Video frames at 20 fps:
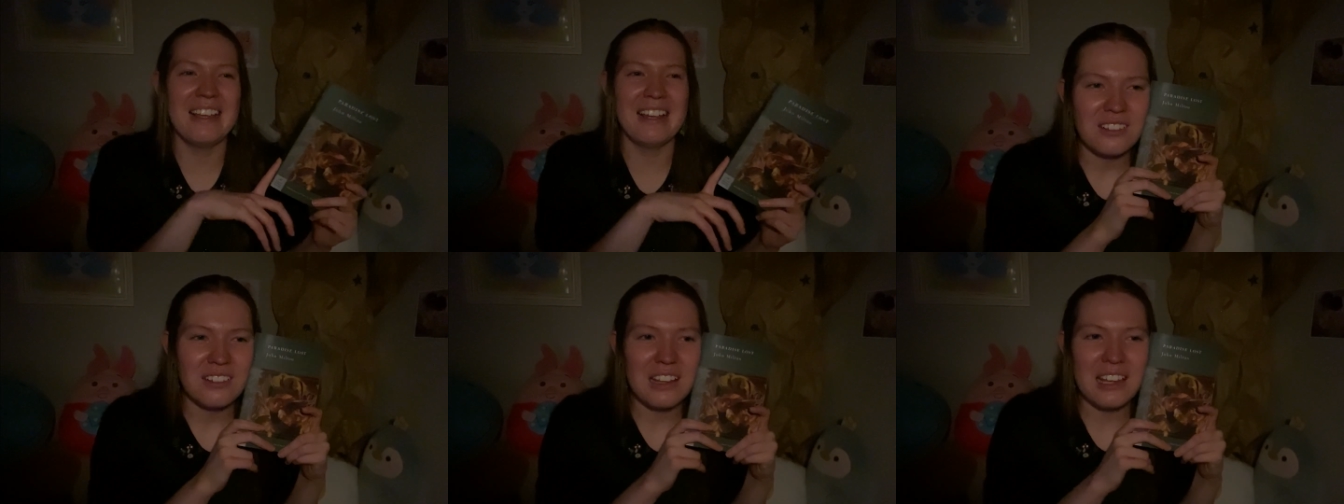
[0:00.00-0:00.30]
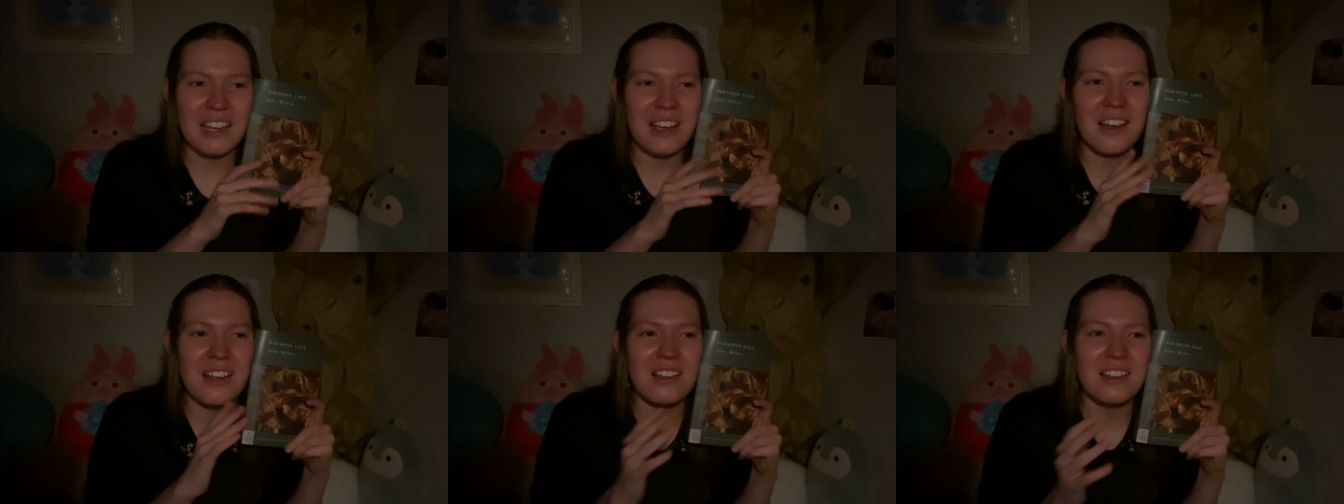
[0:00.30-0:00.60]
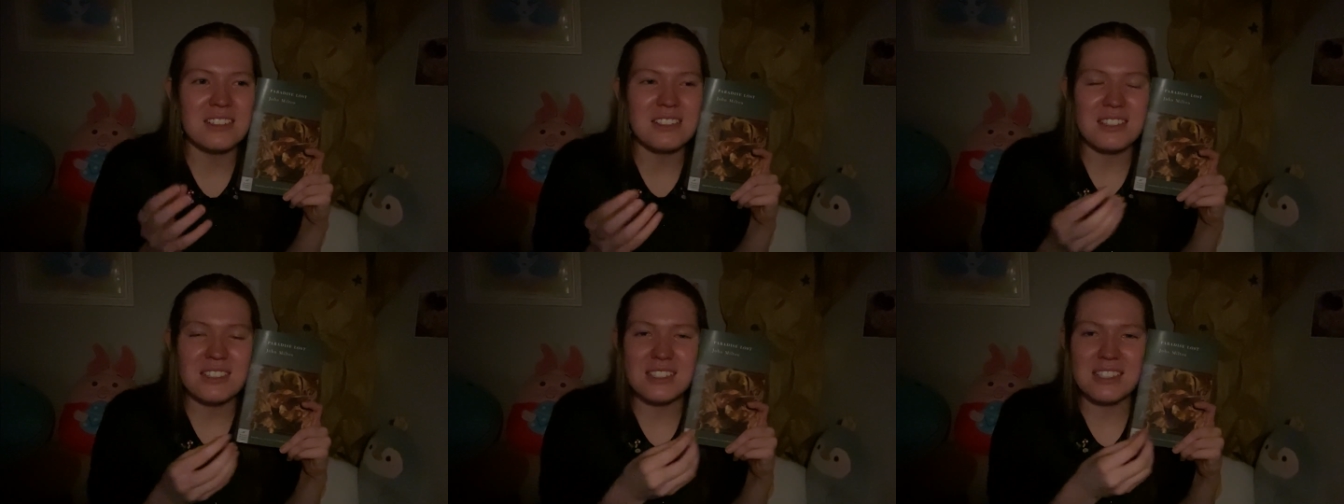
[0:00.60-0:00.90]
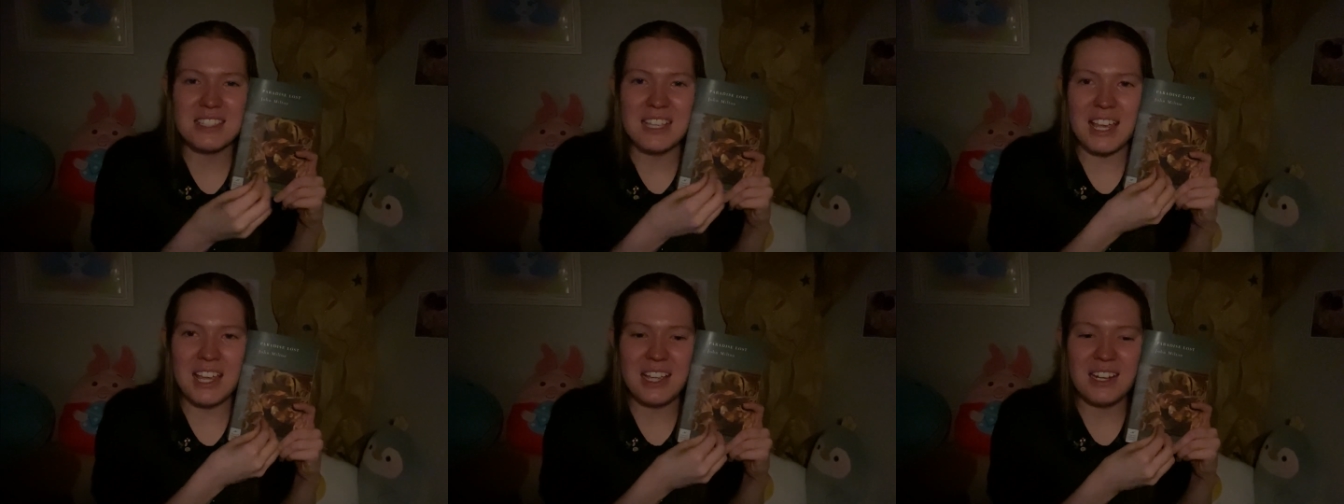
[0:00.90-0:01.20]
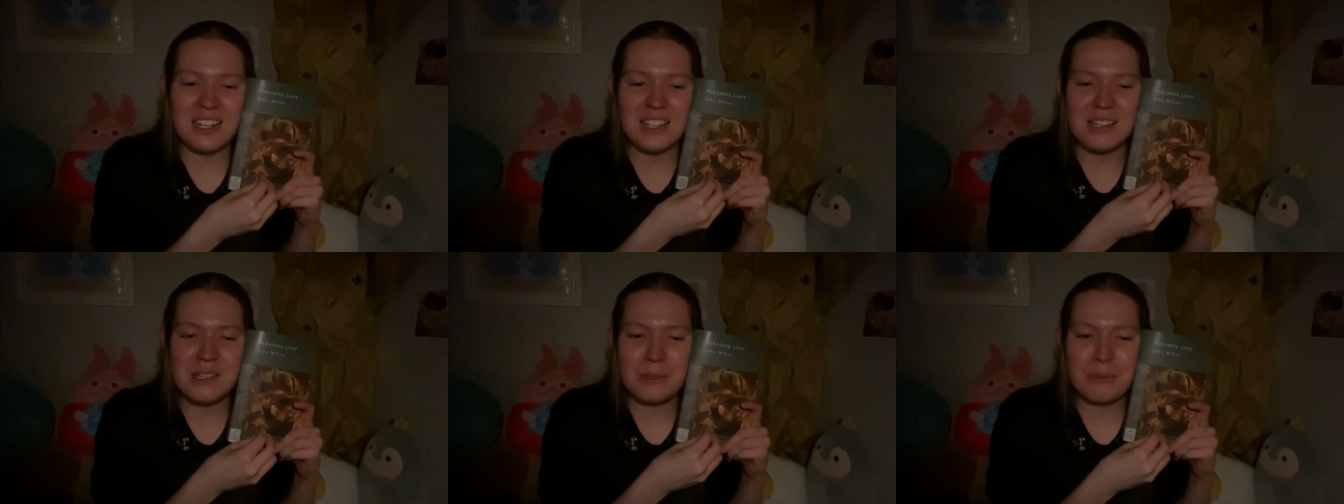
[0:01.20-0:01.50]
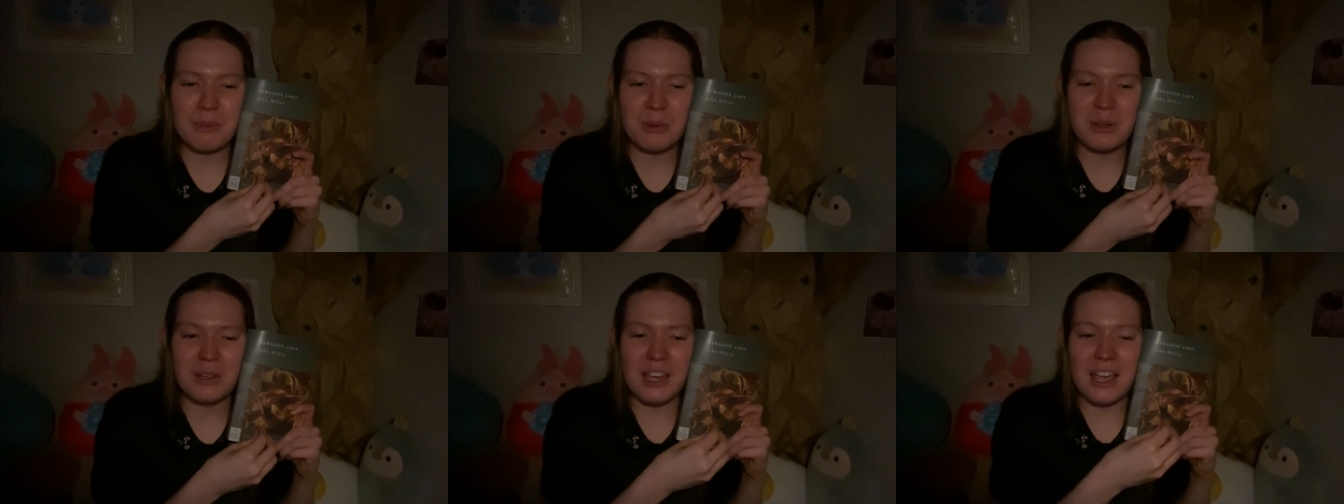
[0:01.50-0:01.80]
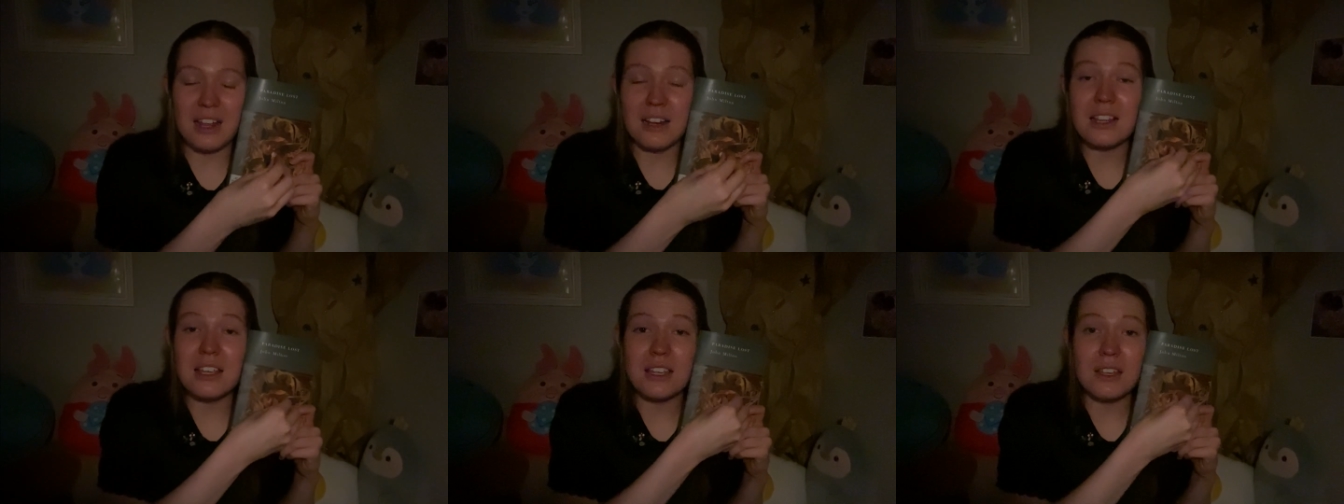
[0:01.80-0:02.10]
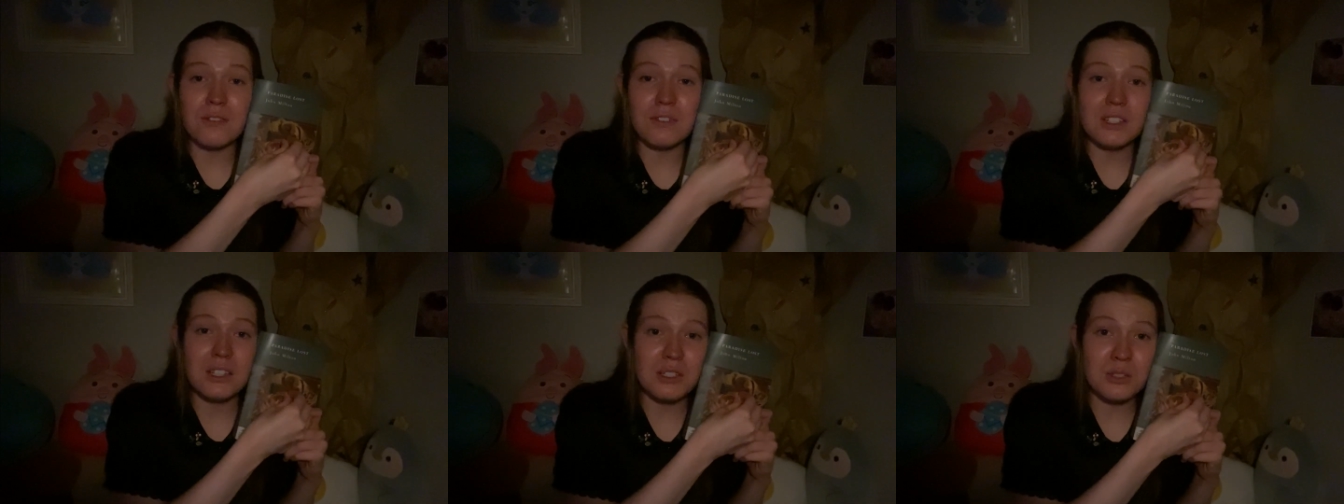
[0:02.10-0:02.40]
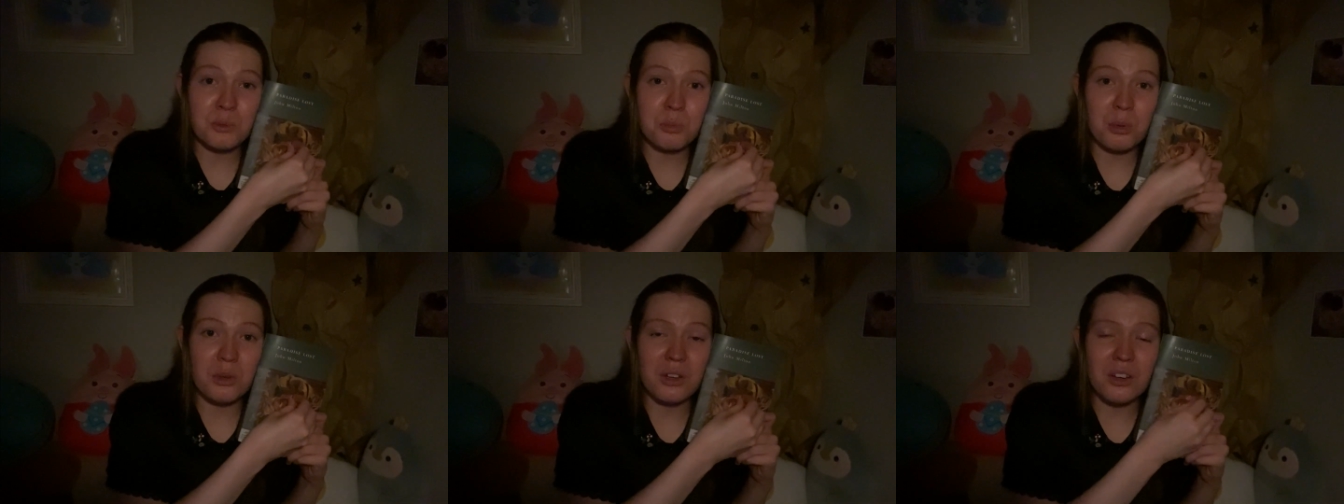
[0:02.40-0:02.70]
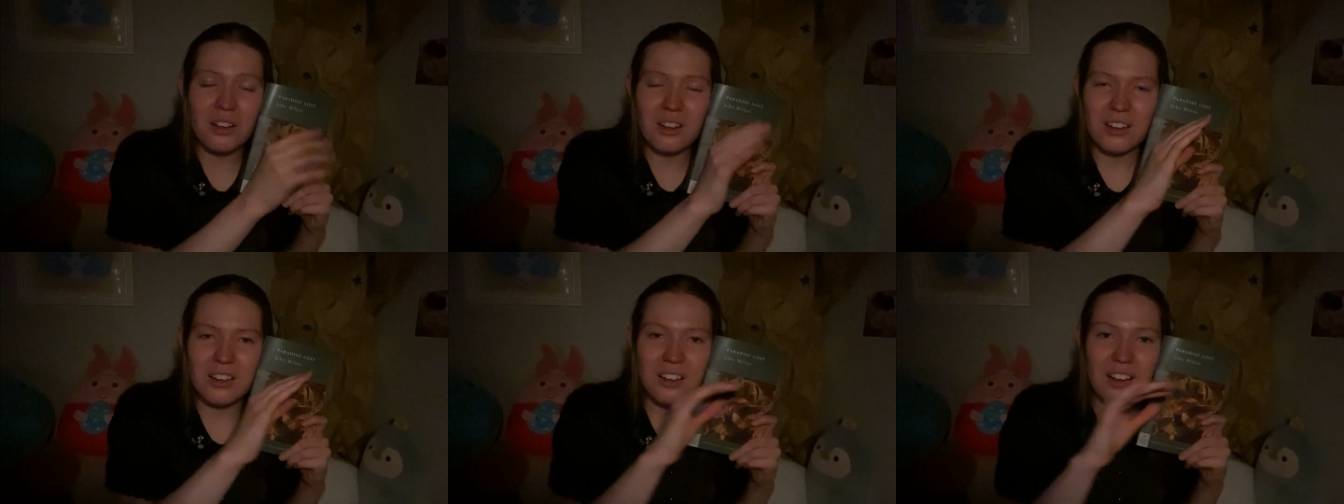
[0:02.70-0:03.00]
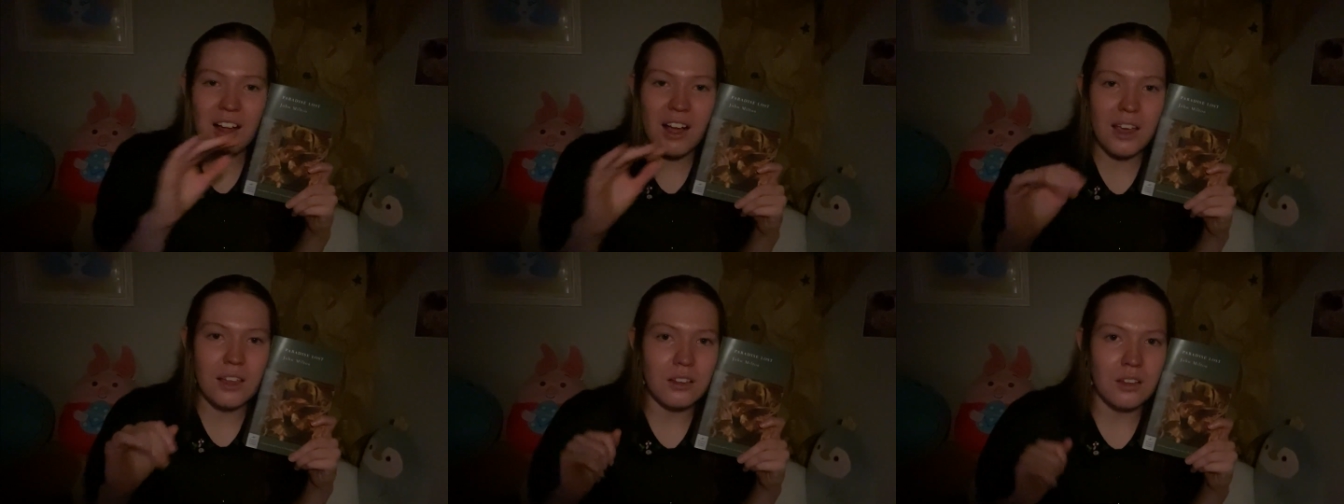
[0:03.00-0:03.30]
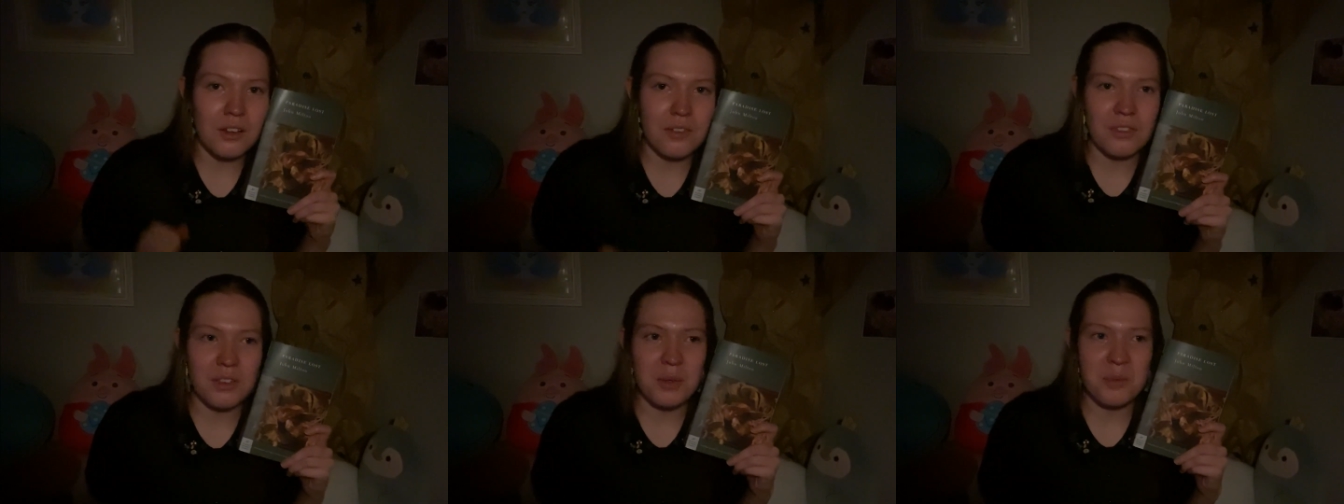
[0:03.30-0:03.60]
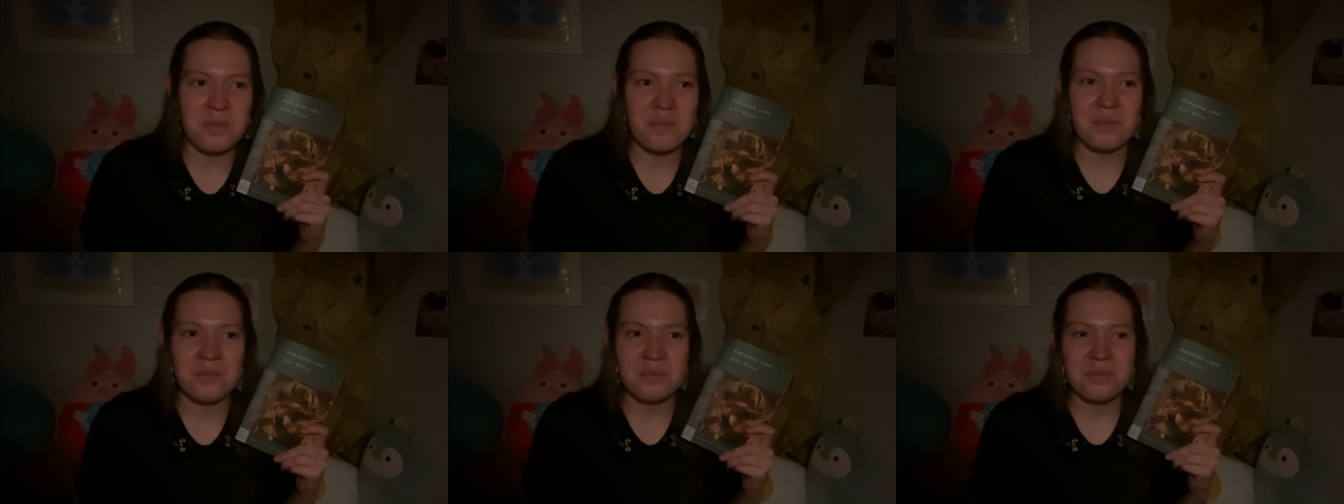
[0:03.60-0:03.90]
Like Satan in this book and Eve in this book, I love them.